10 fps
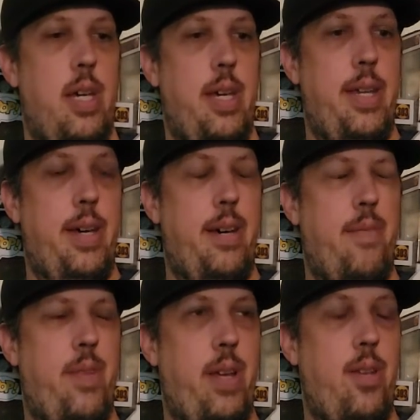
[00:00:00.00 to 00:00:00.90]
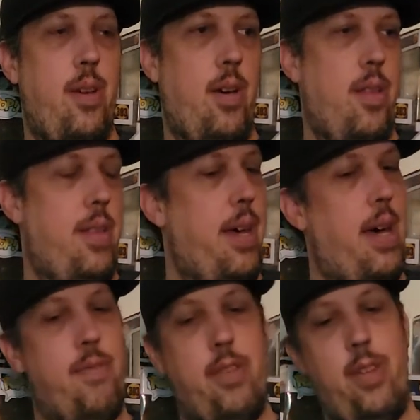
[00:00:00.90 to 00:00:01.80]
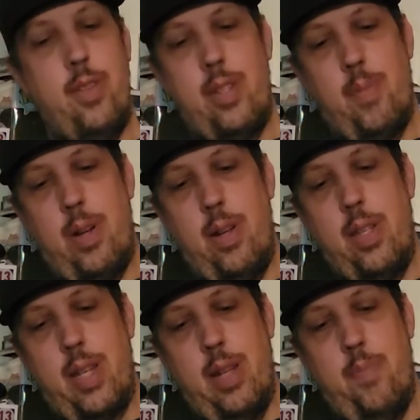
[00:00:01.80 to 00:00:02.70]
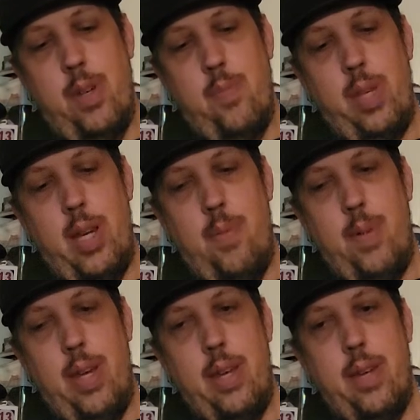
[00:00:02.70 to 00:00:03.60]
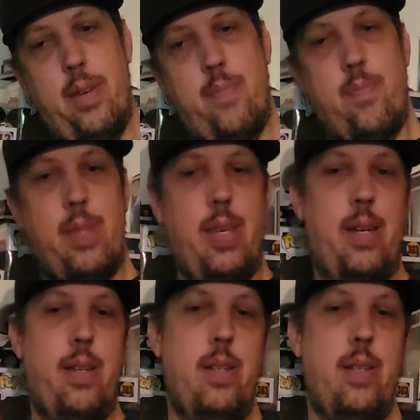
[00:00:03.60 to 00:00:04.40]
And uh, when I do, I'll have to do this tomorrow. It's gonna mm, bug me. I might. Mm-hmm. Yeah.